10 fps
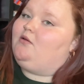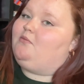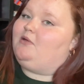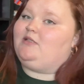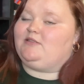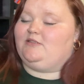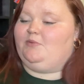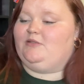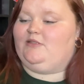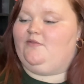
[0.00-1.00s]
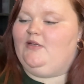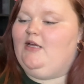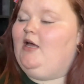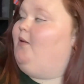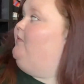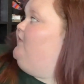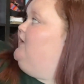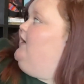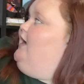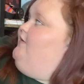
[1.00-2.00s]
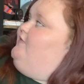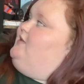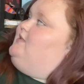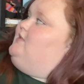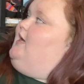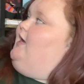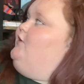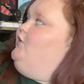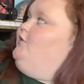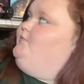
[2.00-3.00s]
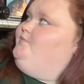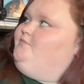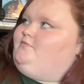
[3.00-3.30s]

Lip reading: But it's expensive. But then I have this candle